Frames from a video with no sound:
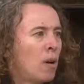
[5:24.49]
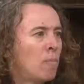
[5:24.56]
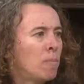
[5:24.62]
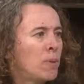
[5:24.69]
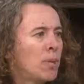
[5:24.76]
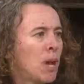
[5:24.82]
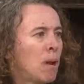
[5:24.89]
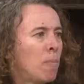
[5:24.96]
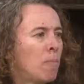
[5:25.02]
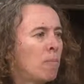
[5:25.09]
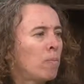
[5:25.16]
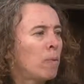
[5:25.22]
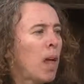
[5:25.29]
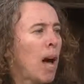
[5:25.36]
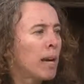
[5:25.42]
some
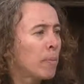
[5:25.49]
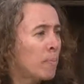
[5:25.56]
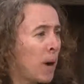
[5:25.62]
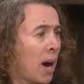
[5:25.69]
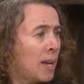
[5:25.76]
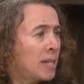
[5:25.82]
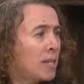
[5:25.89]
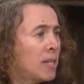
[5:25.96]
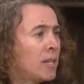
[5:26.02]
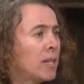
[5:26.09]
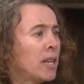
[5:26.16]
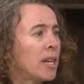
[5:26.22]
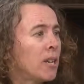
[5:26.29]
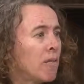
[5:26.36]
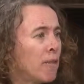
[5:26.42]
like-minded
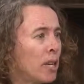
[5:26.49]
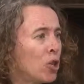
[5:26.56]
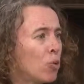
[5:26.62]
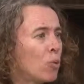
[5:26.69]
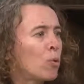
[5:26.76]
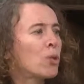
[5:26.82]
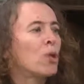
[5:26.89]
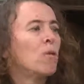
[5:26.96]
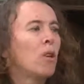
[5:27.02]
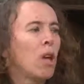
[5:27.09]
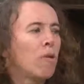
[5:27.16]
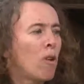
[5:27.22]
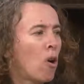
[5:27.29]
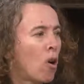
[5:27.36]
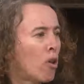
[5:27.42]
individuals who
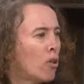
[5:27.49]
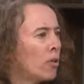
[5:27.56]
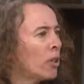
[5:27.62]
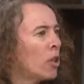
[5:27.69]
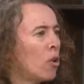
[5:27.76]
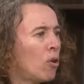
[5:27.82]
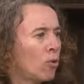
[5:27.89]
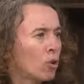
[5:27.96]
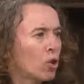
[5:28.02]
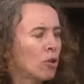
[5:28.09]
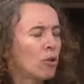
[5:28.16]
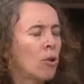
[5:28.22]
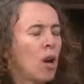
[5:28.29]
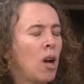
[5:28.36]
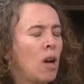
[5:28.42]
love art and
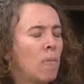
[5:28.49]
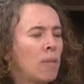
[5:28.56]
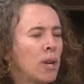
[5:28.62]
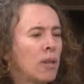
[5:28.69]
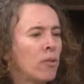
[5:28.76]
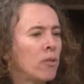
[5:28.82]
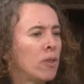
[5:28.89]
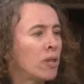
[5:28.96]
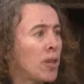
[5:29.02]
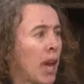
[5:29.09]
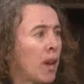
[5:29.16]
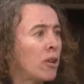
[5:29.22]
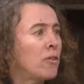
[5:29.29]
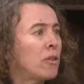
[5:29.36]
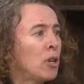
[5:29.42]
culture in the
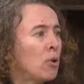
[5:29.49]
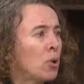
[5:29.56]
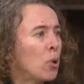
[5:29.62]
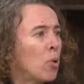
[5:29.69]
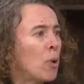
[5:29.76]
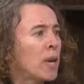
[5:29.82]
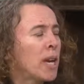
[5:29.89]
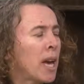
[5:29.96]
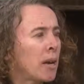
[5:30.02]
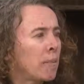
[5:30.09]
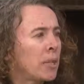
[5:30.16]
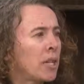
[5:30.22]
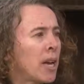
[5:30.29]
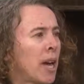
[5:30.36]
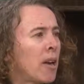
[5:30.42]
town of Unicoi came
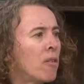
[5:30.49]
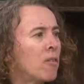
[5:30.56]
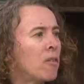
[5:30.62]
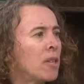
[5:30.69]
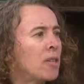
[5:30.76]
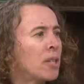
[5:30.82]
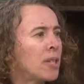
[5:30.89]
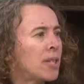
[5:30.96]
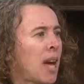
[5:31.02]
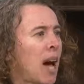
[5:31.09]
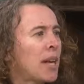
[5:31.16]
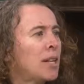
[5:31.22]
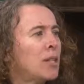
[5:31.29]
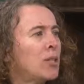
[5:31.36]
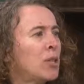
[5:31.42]
together and
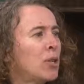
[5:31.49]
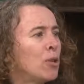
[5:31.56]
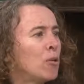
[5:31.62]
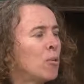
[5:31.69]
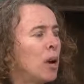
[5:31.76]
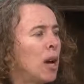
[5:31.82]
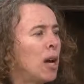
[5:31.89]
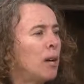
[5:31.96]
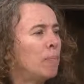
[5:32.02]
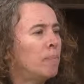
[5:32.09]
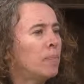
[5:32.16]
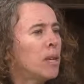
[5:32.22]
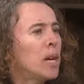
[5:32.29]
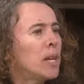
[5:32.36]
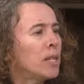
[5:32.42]
decided to
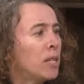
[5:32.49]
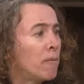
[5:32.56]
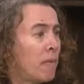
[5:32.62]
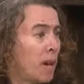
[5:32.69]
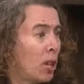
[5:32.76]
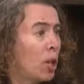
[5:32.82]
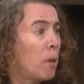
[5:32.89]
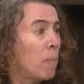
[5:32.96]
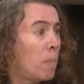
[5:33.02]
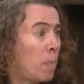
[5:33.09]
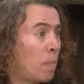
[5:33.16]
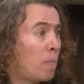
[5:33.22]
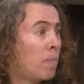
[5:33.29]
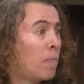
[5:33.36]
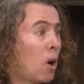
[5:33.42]

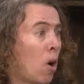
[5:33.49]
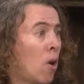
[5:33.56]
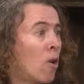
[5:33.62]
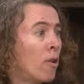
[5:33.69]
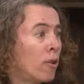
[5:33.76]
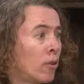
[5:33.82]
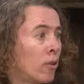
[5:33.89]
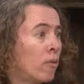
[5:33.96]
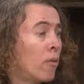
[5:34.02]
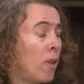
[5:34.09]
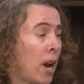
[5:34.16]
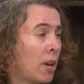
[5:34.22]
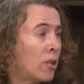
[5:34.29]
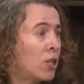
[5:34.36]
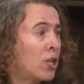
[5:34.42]
develop the Art and
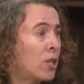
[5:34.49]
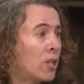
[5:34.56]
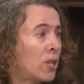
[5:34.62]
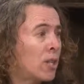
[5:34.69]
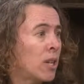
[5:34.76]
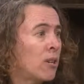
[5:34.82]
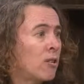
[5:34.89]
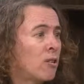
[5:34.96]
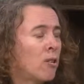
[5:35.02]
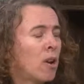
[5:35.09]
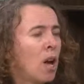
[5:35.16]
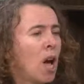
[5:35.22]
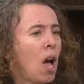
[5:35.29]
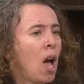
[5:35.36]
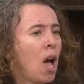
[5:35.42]
Heritage Center.
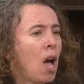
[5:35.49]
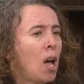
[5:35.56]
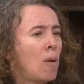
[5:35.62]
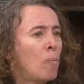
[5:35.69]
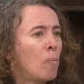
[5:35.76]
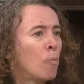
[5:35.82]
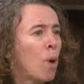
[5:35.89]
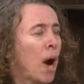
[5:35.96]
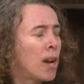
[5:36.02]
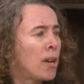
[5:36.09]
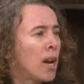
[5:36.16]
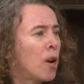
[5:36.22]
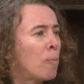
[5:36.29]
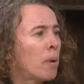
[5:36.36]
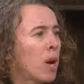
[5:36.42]
Right
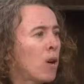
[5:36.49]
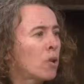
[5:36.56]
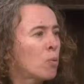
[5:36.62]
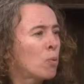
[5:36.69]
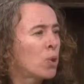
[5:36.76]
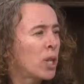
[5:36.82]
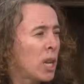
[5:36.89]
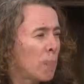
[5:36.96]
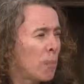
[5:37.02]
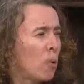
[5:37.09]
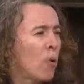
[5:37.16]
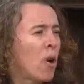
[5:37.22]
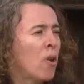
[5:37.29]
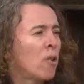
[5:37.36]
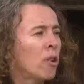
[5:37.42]
now, because we're
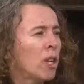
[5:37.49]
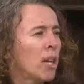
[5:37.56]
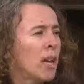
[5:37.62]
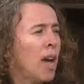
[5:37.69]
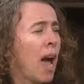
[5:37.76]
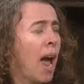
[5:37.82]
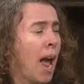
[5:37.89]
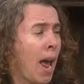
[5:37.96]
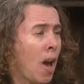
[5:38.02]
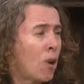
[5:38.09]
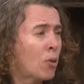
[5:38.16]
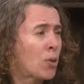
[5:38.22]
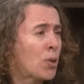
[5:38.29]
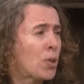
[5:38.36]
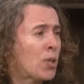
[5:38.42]
temporarily
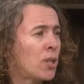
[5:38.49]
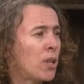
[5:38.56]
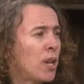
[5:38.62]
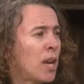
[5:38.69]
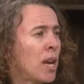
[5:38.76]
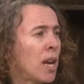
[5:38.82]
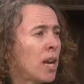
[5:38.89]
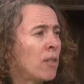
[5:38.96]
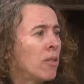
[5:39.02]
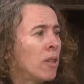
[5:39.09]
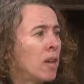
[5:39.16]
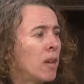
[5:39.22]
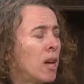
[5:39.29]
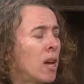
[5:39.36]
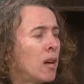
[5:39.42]
housed in
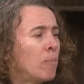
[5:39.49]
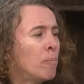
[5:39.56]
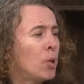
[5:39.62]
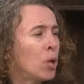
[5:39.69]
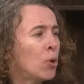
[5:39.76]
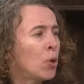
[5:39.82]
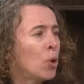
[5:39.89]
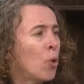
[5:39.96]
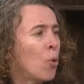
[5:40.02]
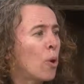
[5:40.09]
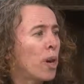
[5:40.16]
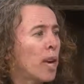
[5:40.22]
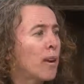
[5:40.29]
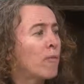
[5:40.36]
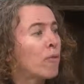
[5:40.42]
the
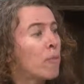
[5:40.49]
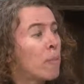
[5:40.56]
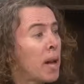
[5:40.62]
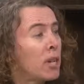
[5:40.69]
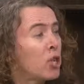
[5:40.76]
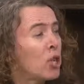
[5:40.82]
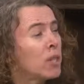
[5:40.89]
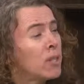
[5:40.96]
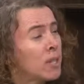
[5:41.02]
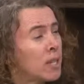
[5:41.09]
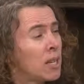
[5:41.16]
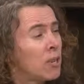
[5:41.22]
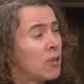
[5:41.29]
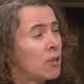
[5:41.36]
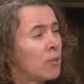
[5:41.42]
Unicoi Information
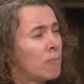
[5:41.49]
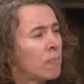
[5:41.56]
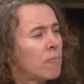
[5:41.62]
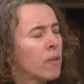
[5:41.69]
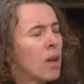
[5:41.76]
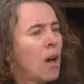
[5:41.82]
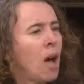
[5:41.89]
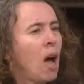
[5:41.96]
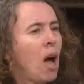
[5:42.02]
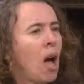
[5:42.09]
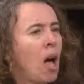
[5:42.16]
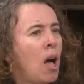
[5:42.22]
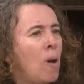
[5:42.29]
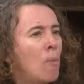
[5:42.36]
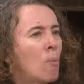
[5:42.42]
Center,
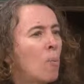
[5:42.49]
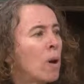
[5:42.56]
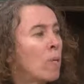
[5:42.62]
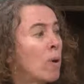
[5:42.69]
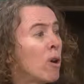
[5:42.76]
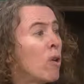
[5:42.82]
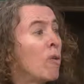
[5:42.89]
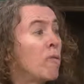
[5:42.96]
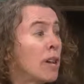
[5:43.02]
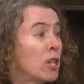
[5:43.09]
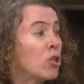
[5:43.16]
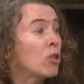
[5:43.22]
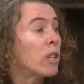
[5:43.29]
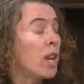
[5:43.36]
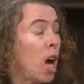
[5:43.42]
we will
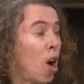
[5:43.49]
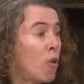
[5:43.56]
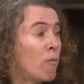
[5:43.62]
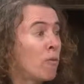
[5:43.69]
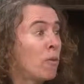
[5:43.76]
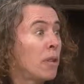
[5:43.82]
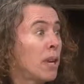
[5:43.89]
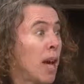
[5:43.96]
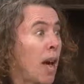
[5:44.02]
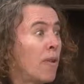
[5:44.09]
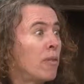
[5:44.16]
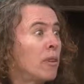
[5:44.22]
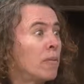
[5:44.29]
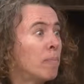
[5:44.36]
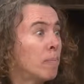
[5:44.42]
eventually, hopefully,
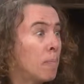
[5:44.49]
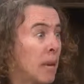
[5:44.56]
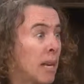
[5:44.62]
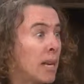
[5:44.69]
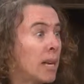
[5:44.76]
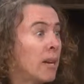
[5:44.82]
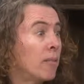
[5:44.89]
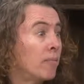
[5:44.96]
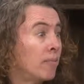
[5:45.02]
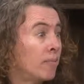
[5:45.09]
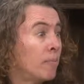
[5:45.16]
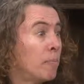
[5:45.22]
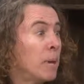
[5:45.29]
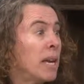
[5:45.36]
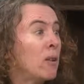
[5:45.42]
have a big
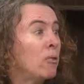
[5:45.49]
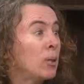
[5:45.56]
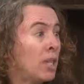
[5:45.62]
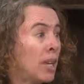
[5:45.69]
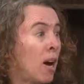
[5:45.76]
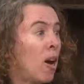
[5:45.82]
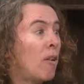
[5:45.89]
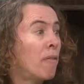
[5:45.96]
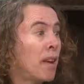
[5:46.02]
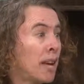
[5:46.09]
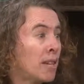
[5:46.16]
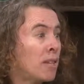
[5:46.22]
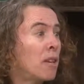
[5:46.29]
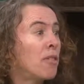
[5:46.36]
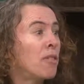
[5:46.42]
building off
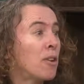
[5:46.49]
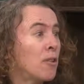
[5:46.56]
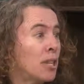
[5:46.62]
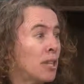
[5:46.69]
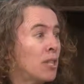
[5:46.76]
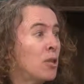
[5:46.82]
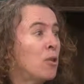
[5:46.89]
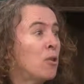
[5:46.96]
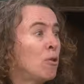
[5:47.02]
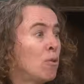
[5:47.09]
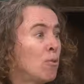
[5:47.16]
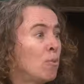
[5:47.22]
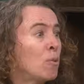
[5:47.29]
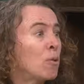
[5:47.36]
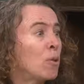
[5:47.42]
exit
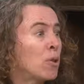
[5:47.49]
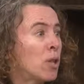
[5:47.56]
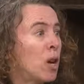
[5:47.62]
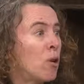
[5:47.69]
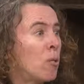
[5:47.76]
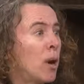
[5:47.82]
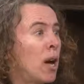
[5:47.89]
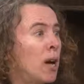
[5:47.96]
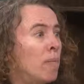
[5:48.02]
32. So